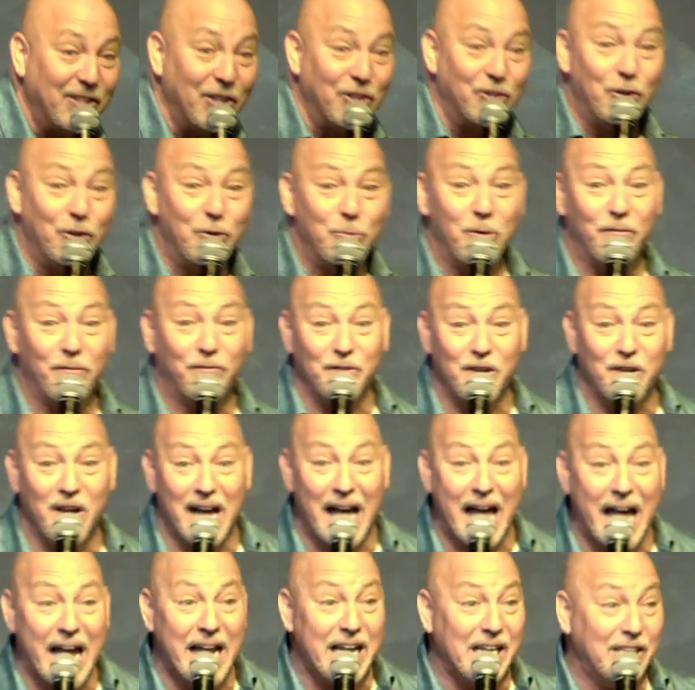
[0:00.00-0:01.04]
to do with your
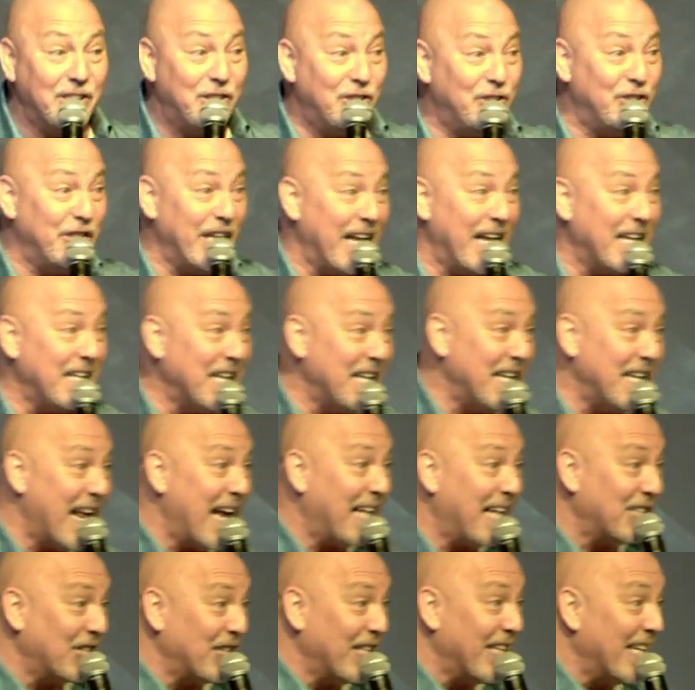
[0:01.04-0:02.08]
age, gender,
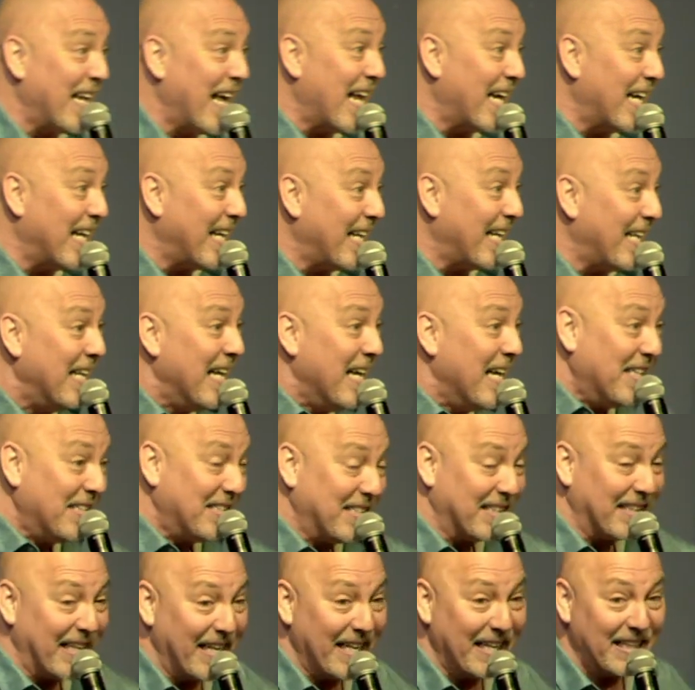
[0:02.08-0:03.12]
nationality,
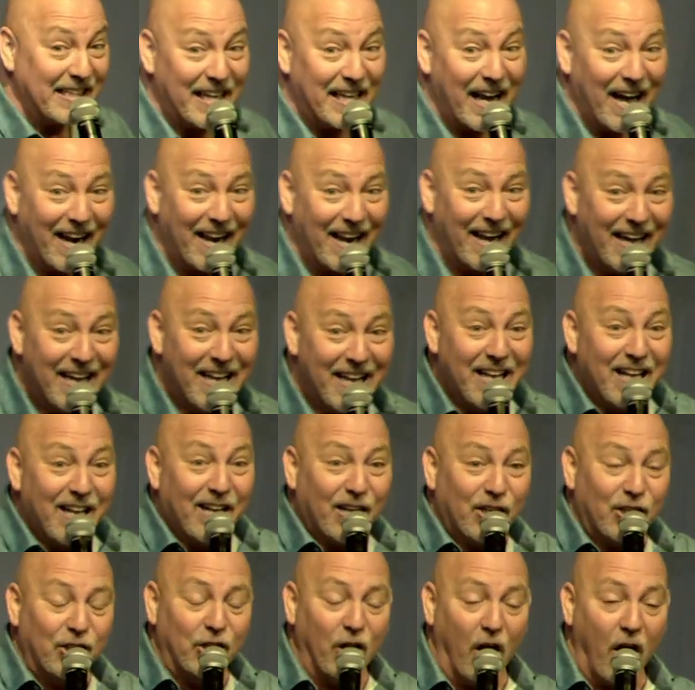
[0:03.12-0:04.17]
skin color.
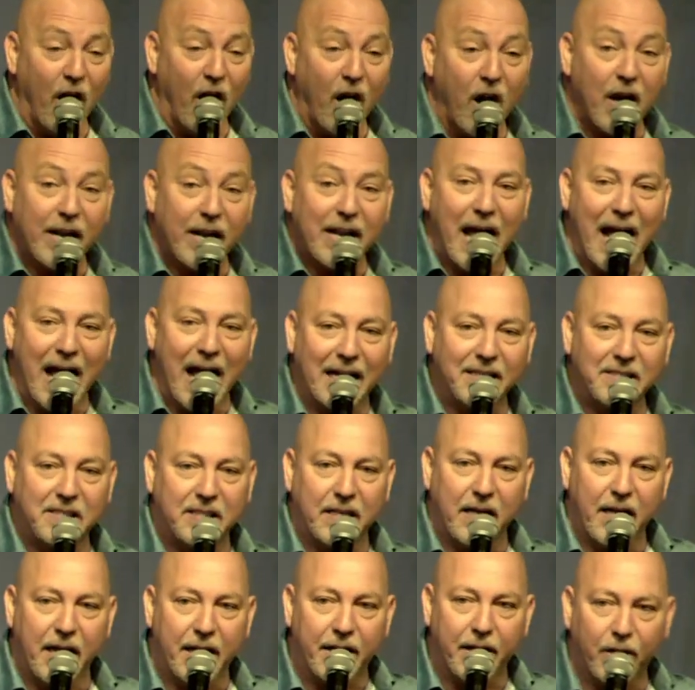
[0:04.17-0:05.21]
God has
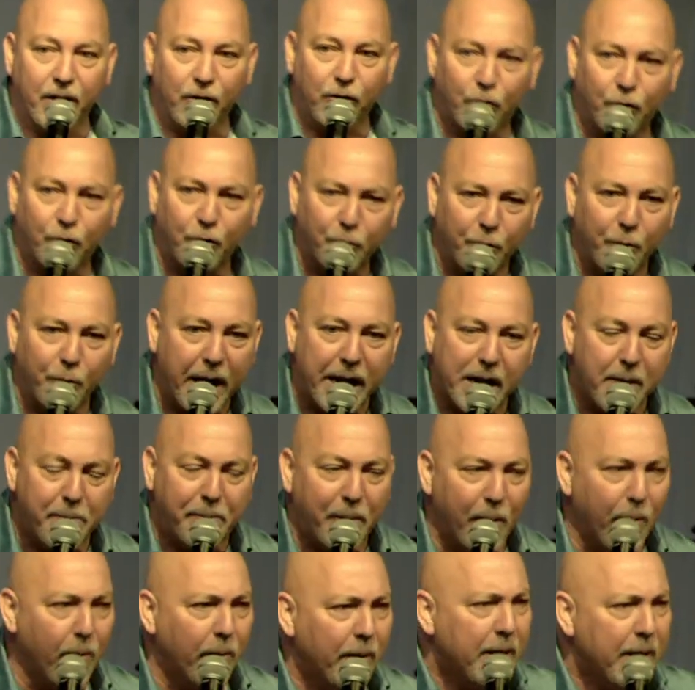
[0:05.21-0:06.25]
an
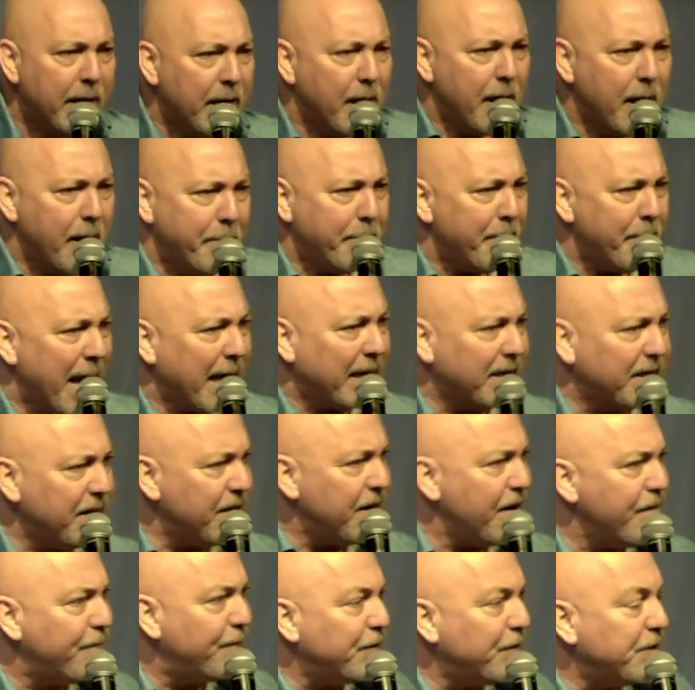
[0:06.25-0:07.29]
incredible,
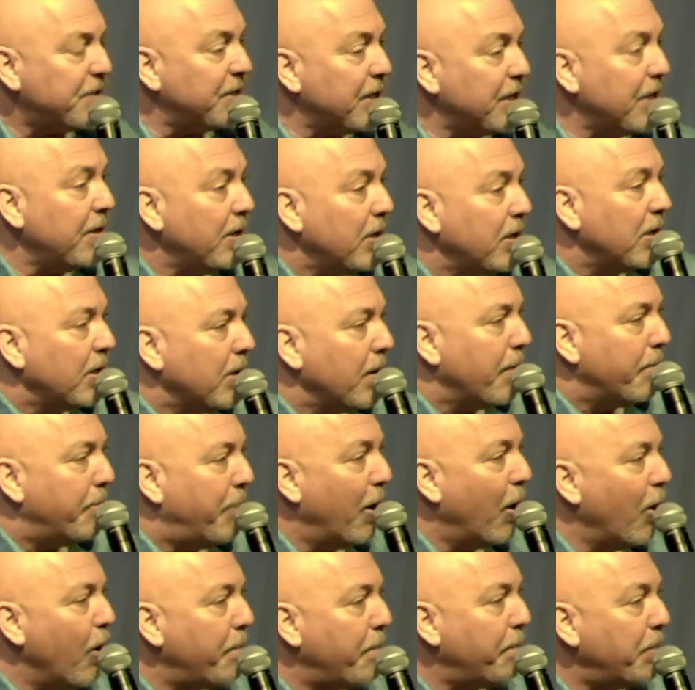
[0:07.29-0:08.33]
magnificent
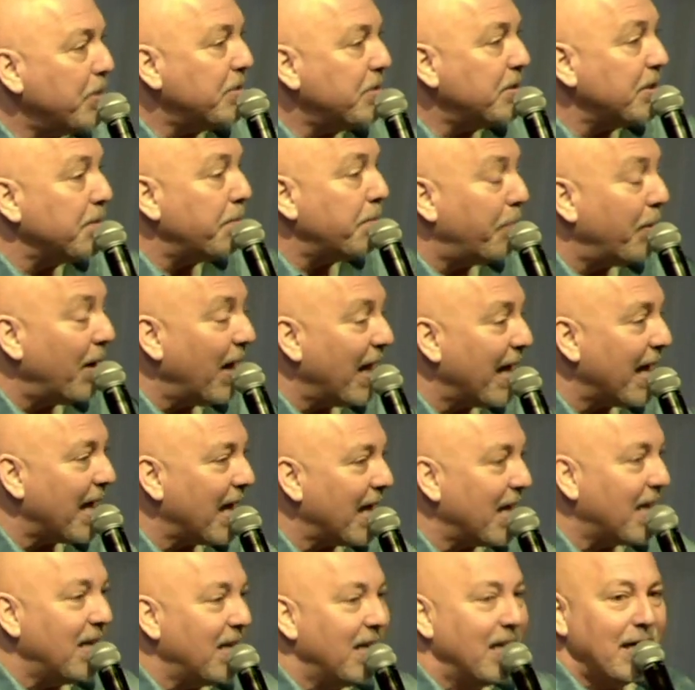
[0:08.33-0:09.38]
purpose,
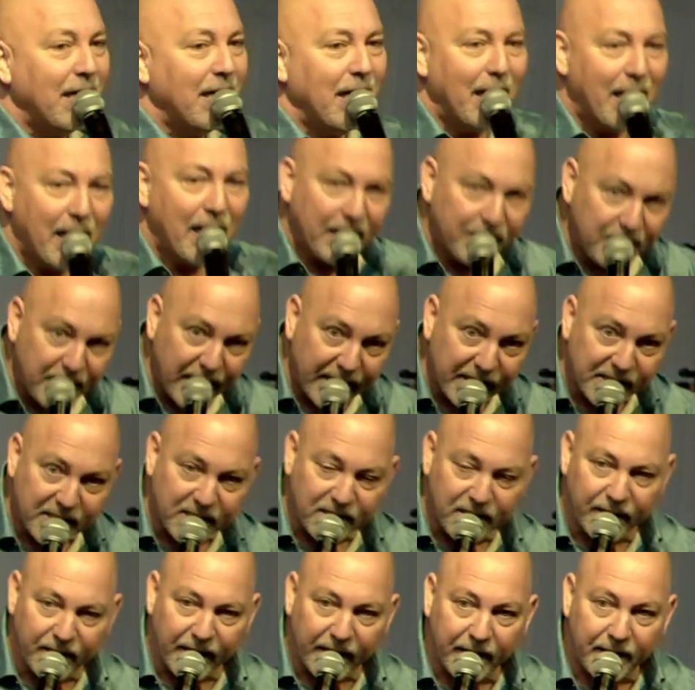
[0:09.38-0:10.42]
plan, and
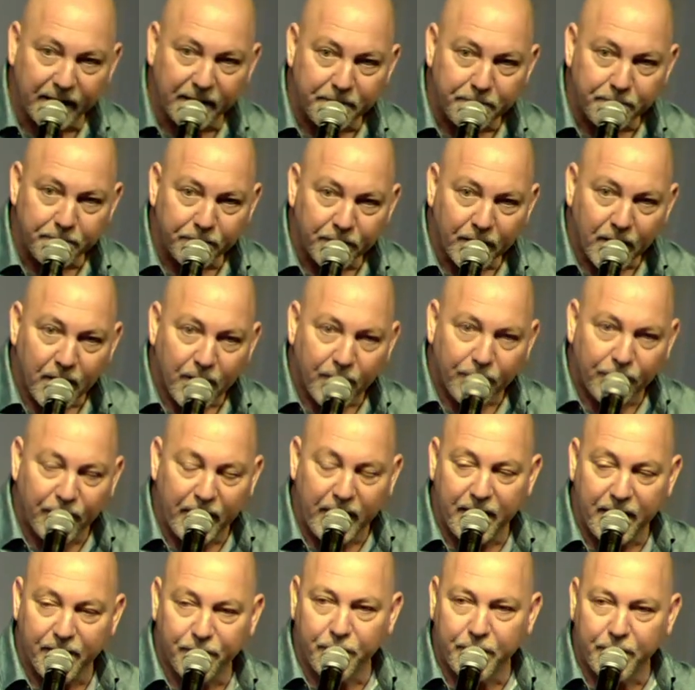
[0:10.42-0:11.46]
destiny for
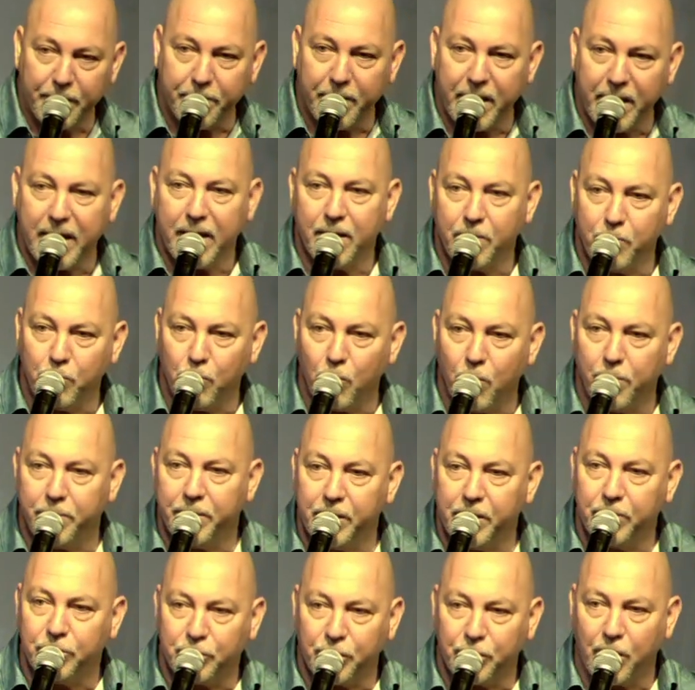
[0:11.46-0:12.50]
every man,
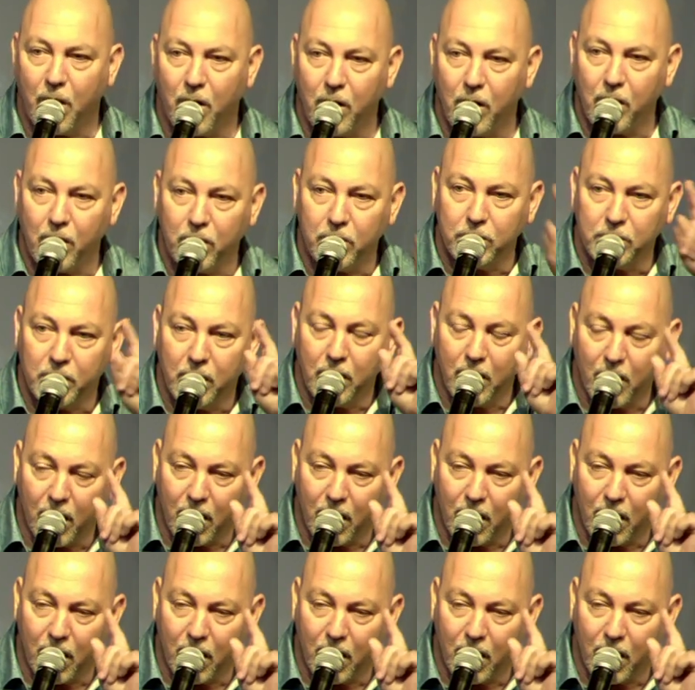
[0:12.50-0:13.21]
woman, and child